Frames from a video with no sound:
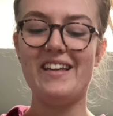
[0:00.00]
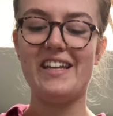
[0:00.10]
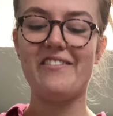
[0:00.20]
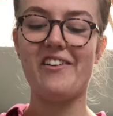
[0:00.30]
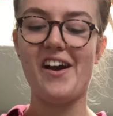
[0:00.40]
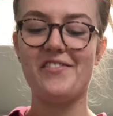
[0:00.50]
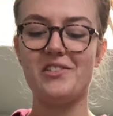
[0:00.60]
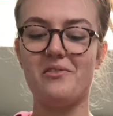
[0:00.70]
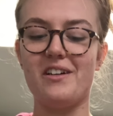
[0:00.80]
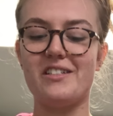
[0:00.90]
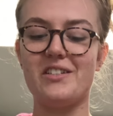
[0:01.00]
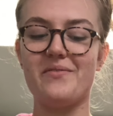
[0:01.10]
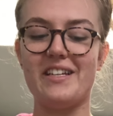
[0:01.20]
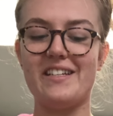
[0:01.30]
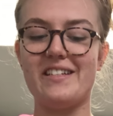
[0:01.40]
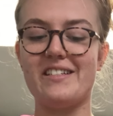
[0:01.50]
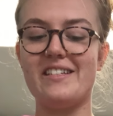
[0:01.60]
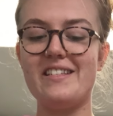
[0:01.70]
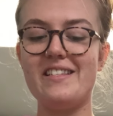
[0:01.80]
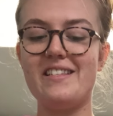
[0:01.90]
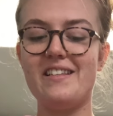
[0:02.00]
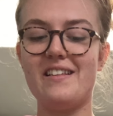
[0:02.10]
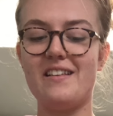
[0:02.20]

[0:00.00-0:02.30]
and you won't have to wash as many dishes.